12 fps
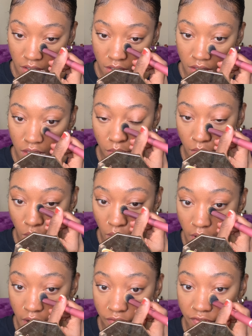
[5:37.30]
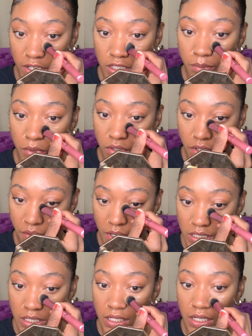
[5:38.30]
the more visible the
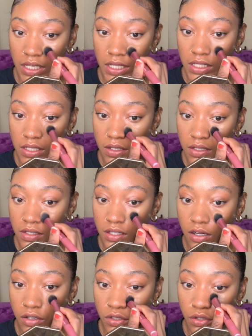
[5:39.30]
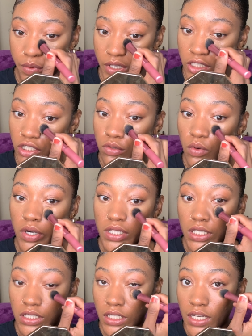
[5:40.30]
creasing is. So you really just want it
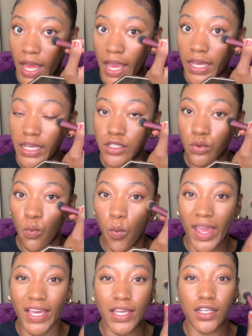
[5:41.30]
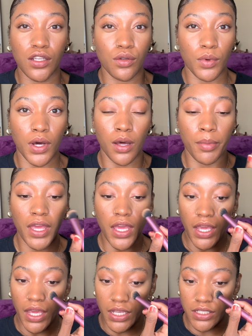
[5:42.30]
to look like it's waking you up
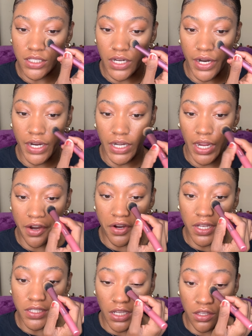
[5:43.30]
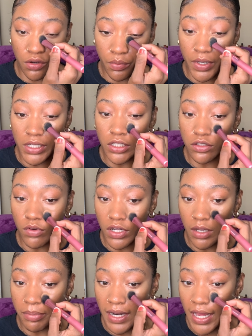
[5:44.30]
in certain areas. And you really just want
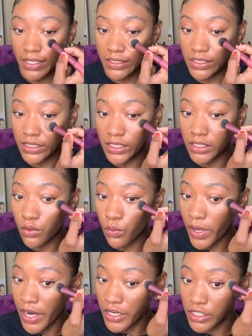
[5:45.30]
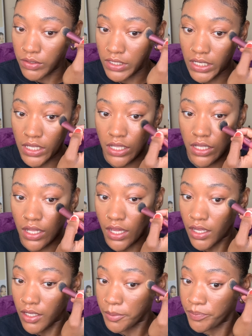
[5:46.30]
to apply concealer where you need it. Like